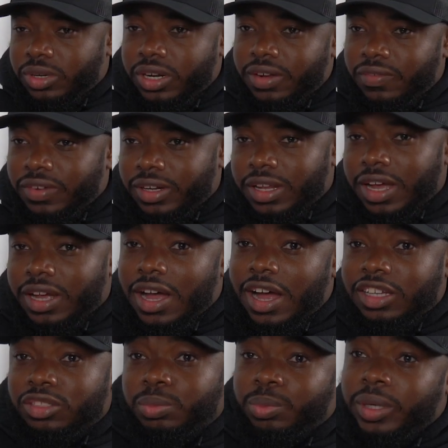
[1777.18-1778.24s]
or whatever, and like
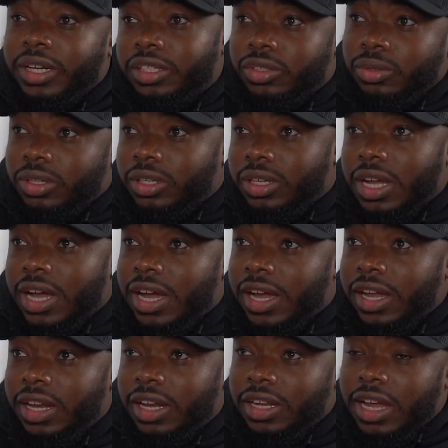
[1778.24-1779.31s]
I sprint through the
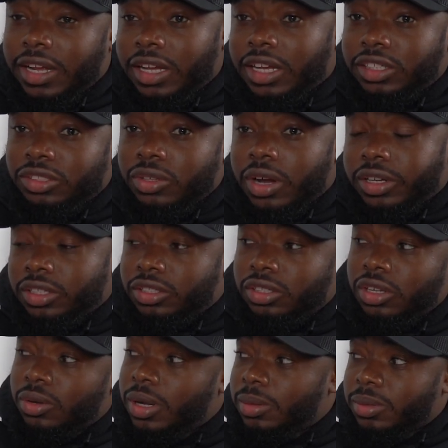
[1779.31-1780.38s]
line and like I start to
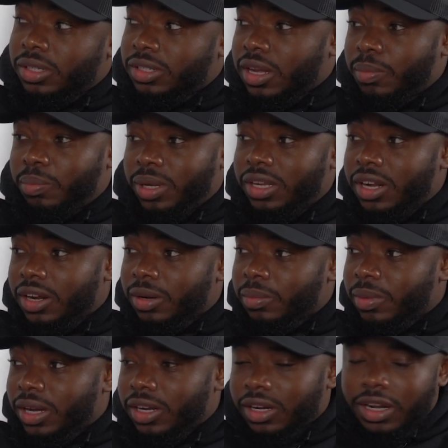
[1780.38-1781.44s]
slow up because I beat
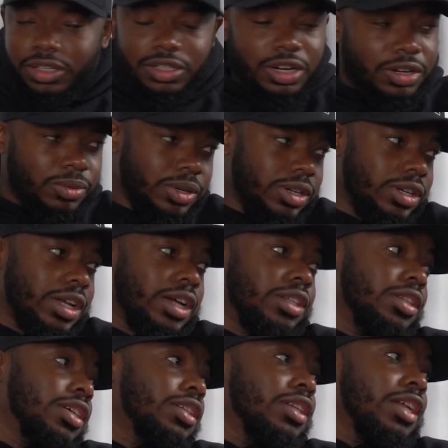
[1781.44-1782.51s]
everybody and I turn around and like
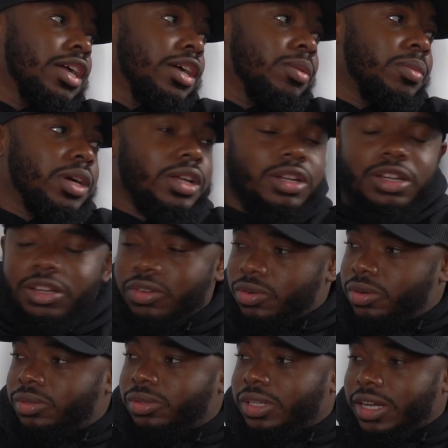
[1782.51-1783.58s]
looked at everybody and then of
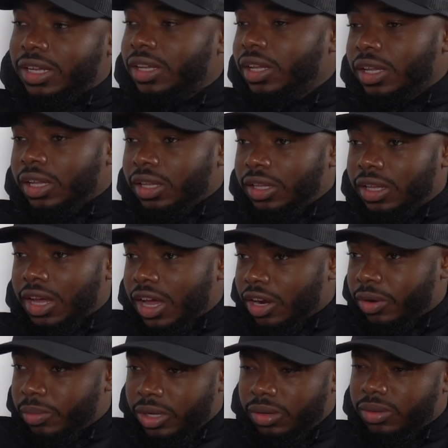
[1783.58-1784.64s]
course like got
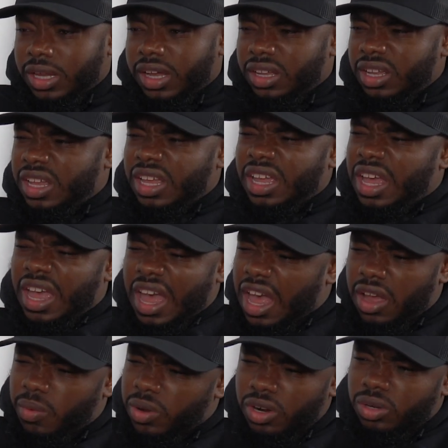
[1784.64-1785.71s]
on me like,
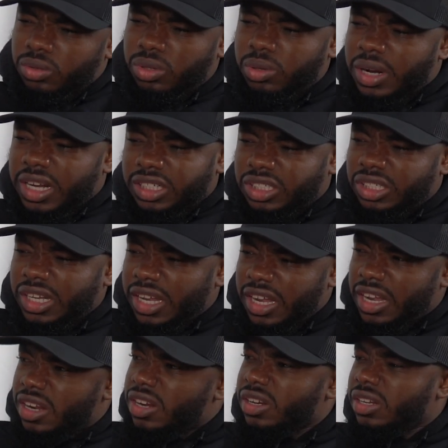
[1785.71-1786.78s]
hey, we don't do that shit
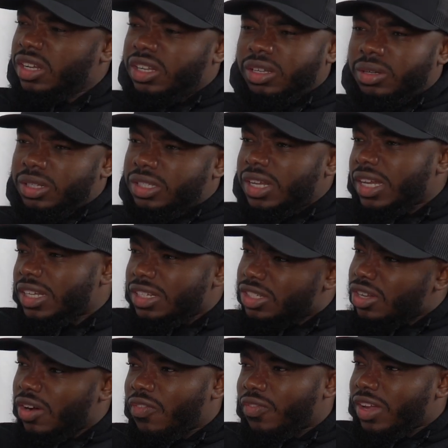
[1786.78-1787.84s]
here. You can take your
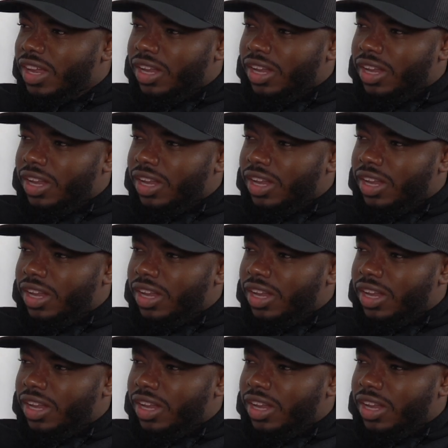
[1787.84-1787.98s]
soft